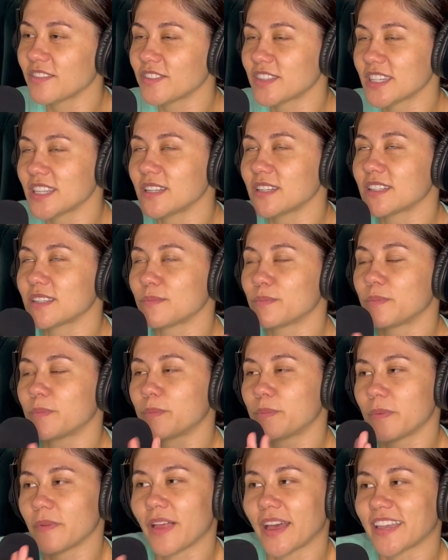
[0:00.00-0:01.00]
seen...
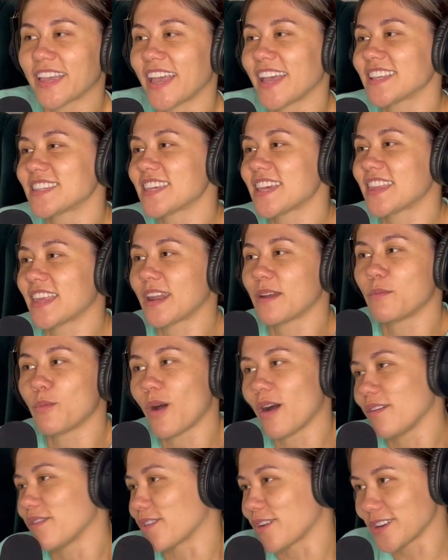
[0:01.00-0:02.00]
Well, I can't say that I'm
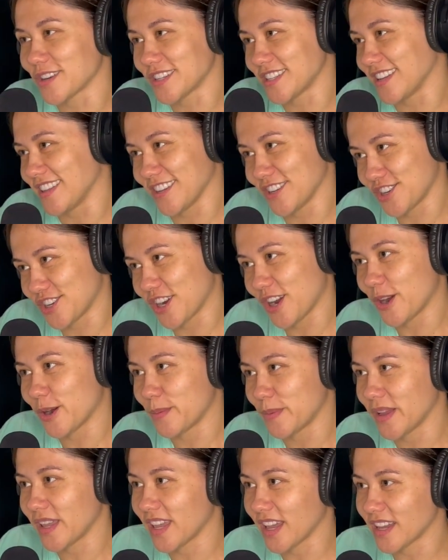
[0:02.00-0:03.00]
well versed in the show,
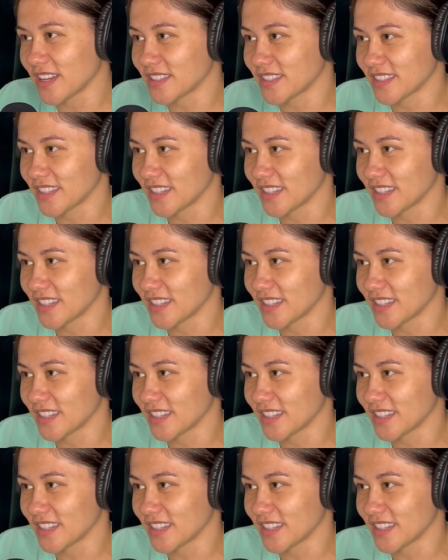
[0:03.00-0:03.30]
but yes.